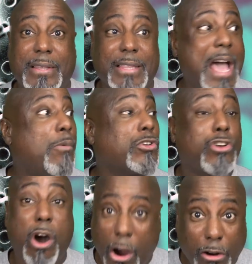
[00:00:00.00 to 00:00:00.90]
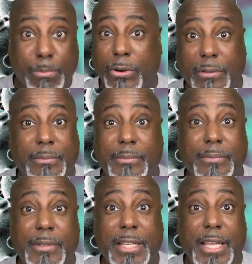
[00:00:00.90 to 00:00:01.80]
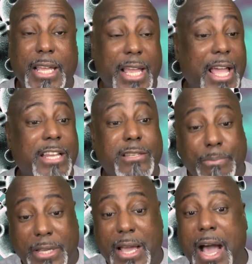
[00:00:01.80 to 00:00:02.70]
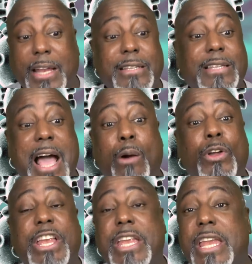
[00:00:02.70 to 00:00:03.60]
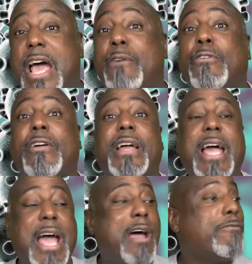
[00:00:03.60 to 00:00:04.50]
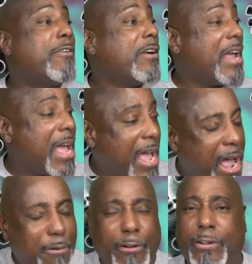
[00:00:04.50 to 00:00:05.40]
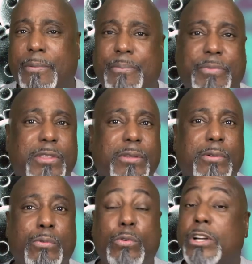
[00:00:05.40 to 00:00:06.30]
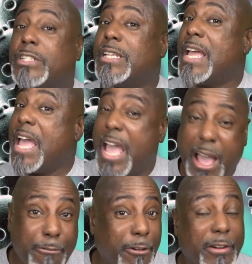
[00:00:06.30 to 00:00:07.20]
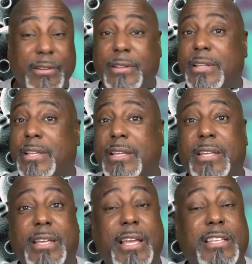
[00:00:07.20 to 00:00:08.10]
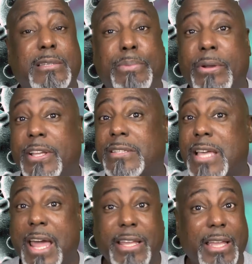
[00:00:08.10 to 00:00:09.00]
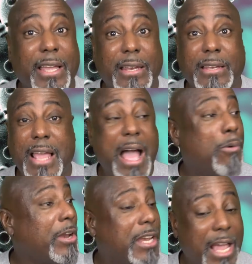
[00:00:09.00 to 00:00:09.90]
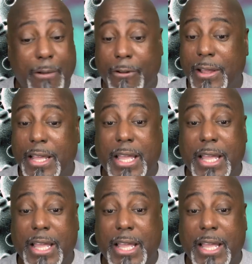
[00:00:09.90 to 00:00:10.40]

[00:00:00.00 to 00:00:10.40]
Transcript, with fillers: That was horrible. And to be honest, I would never, ever, ever want to ever experience that again. I would never.